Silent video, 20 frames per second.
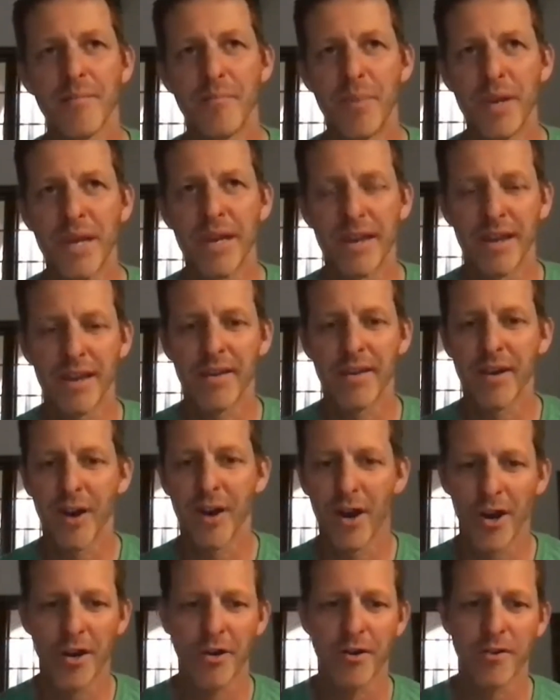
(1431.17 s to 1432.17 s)
big,
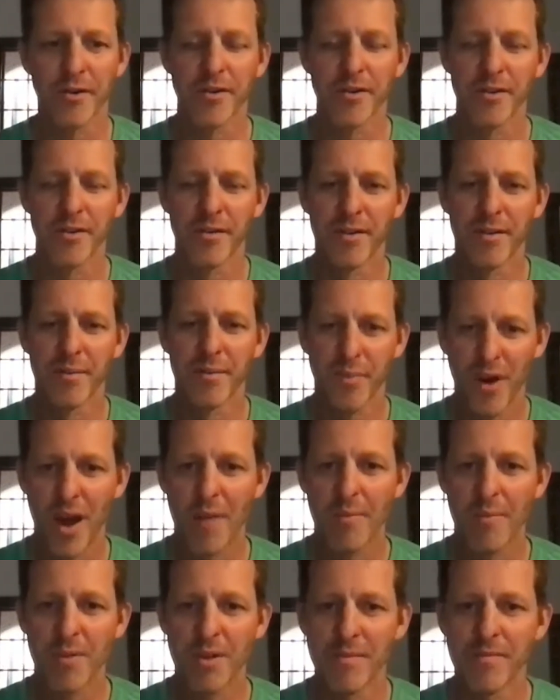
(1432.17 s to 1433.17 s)
hard
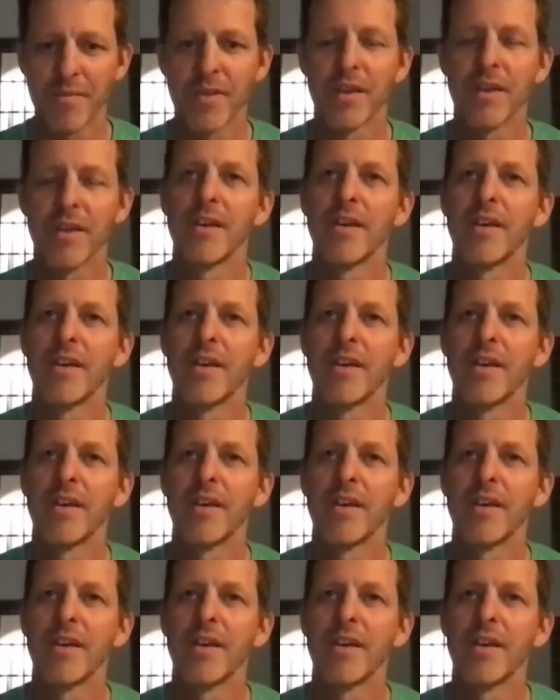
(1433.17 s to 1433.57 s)
problem.